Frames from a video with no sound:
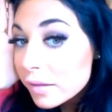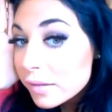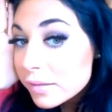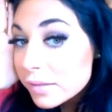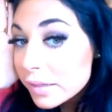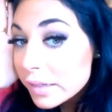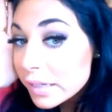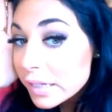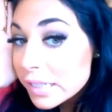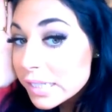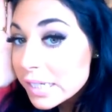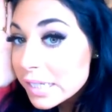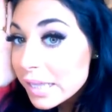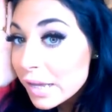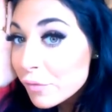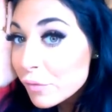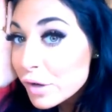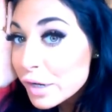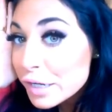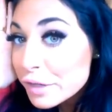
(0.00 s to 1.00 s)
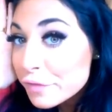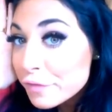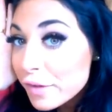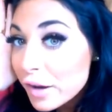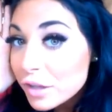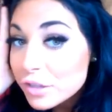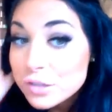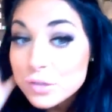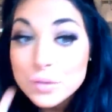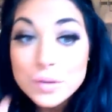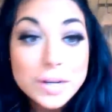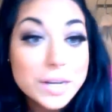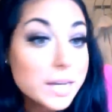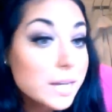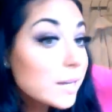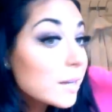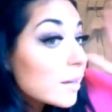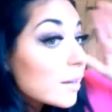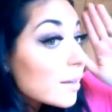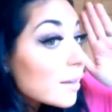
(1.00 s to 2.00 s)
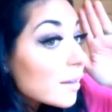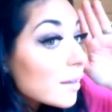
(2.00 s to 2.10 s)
So you can see they're really fluttery.